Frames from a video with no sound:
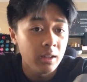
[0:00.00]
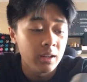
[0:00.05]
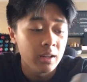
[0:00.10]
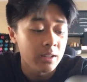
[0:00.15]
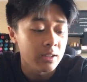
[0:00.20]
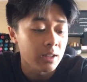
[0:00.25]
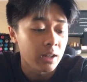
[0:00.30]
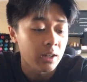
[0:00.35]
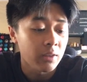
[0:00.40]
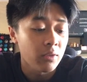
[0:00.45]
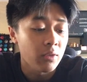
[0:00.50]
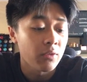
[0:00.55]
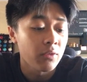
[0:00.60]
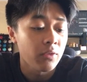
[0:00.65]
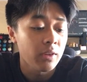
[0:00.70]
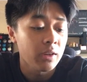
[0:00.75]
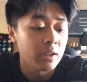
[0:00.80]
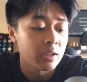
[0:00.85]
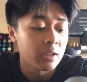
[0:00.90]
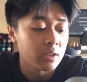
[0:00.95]
It's not even
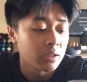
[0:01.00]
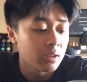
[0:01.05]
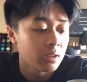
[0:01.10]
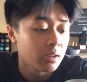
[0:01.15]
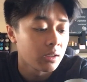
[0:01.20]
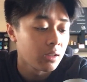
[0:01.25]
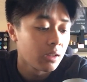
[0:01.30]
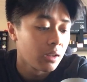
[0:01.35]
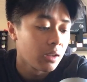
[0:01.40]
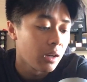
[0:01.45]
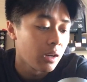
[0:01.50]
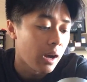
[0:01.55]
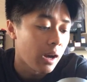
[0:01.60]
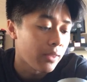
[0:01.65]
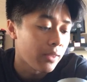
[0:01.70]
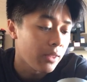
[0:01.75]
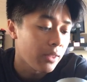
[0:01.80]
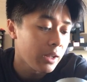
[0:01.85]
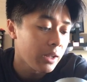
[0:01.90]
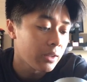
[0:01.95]
finished. I
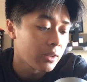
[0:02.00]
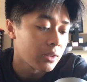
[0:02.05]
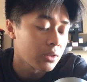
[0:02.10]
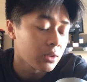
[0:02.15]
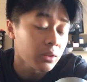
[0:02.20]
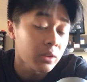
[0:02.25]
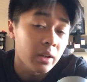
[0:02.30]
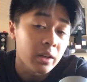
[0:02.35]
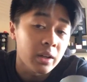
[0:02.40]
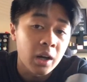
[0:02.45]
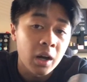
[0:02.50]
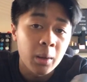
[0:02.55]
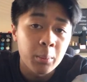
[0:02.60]
think there's only a